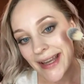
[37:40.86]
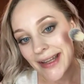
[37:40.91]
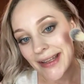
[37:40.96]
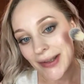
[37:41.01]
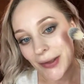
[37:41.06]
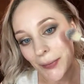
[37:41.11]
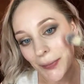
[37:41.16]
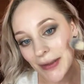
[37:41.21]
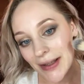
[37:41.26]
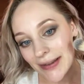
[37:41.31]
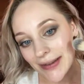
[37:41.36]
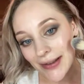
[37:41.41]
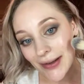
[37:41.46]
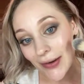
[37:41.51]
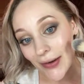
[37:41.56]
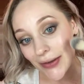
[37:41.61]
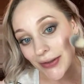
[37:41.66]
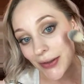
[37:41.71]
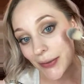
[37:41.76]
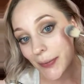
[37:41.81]
Don't place it
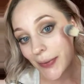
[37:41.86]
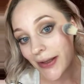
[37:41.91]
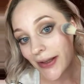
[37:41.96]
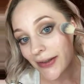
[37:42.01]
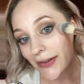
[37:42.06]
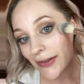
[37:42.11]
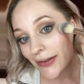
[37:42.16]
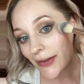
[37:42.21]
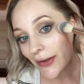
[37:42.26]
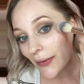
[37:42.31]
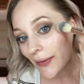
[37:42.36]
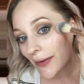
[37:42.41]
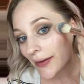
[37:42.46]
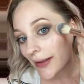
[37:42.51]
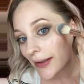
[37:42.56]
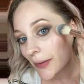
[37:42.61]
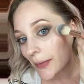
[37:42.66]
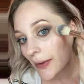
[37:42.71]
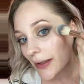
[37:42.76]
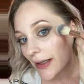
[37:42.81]
on your blush, go a
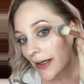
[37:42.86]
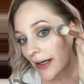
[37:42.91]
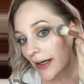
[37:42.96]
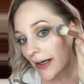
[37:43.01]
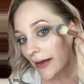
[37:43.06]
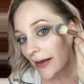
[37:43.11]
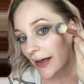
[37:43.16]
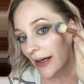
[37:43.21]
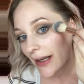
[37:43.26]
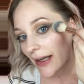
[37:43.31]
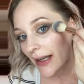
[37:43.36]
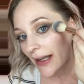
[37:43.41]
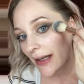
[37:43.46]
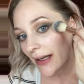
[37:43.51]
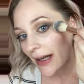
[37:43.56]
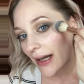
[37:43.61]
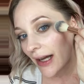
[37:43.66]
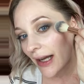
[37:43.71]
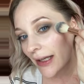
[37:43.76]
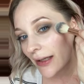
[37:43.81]
little bit higher, and
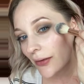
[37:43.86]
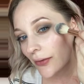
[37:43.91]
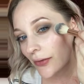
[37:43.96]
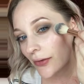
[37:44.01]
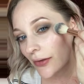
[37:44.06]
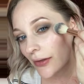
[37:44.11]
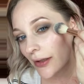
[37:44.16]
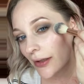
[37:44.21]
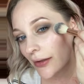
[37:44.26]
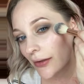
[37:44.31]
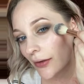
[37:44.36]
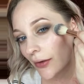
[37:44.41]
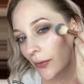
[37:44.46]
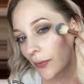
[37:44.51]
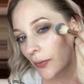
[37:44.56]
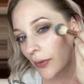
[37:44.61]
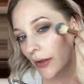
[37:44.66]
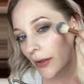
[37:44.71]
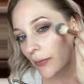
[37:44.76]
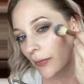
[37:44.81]
I usually
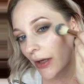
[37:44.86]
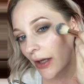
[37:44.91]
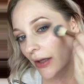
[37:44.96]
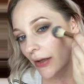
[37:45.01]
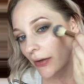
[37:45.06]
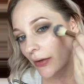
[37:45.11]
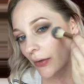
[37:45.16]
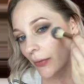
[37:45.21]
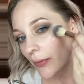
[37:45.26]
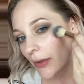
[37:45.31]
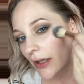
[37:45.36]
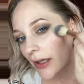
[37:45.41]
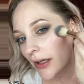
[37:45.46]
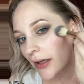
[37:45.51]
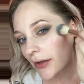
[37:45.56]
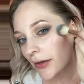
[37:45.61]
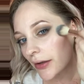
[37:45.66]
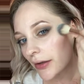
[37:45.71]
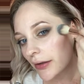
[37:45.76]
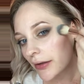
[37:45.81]
don't bring my
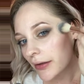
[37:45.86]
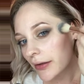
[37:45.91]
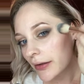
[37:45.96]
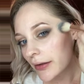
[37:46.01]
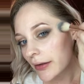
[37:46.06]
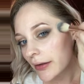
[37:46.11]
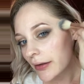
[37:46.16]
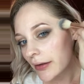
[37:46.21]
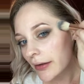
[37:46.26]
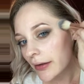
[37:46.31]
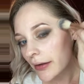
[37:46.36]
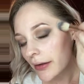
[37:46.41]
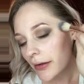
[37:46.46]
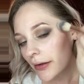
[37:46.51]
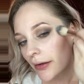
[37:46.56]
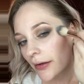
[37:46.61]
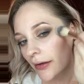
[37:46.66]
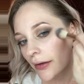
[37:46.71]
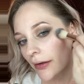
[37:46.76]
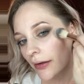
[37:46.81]
illuminator
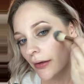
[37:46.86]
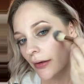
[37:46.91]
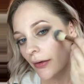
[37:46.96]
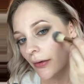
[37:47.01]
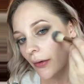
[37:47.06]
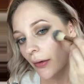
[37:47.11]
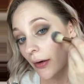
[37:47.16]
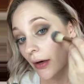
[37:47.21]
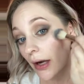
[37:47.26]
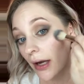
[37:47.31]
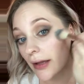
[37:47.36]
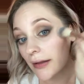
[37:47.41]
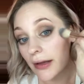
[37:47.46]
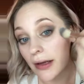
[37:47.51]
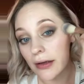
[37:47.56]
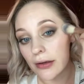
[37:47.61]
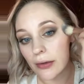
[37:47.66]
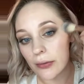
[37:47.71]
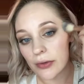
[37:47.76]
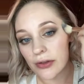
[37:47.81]
or
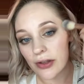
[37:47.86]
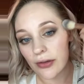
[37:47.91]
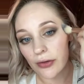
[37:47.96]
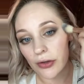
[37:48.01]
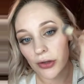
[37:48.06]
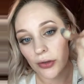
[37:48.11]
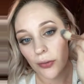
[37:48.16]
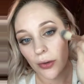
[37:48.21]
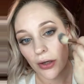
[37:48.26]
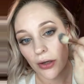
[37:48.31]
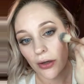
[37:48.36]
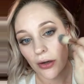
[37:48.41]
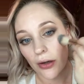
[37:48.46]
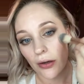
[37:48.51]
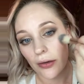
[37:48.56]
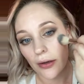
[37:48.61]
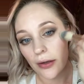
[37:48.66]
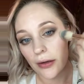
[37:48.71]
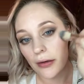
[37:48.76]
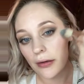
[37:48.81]
highlighter, whichever you want to
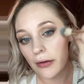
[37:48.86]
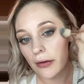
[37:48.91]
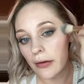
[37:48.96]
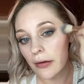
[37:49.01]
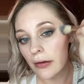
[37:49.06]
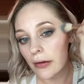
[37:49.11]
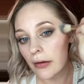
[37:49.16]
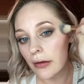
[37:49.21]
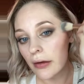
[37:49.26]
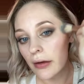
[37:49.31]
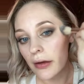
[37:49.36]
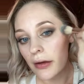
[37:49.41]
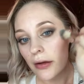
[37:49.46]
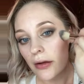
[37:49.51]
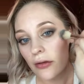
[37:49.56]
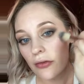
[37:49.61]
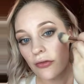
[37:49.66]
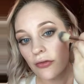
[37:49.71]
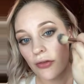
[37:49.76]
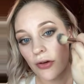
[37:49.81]
call it,
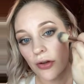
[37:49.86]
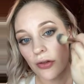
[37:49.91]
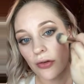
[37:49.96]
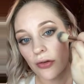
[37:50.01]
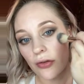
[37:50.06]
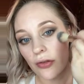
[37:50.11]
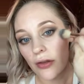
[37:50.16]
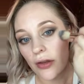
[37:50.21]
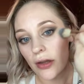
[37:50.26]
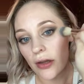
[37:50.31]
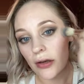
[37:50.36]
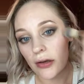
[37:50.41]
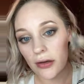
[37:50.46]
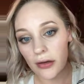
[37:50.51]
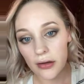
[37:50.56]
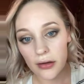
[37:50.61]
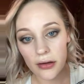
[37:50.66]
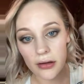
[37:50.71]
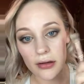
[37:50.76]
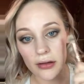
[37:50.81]
further than
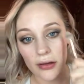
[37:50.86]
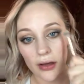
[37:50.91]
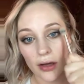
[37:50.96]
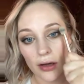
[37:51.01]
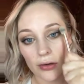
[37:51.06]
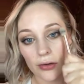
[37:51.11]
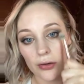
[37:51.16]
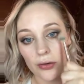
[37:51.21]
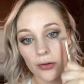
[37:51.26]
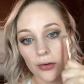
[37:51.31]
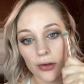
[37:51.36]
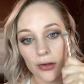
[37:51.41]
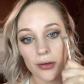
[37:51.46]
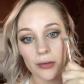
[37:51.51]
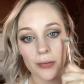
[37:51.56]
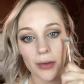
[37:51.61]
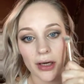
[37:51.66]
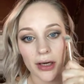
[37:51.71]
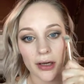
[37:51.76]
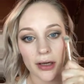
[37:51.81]
the outer corner
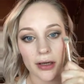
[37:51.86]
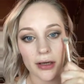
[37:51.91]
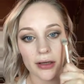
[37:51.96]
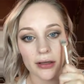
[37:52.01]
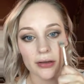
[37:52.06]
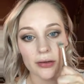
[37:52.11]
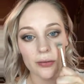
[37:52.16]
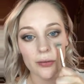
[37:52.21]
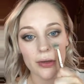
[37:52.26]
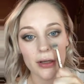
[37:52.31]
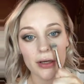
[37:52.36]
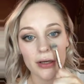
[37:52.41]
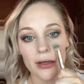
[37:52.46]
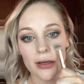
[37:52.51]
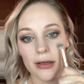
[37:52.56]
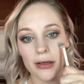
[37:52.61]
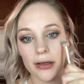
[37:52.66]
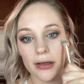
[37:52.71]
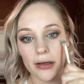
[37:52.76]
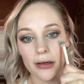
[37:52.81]
of my eye. I don't want it
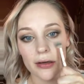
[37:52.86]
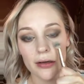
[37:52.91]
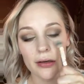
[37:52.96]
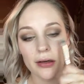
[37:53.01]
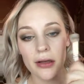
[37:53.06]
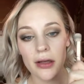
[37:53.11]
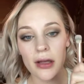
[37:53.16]
in here.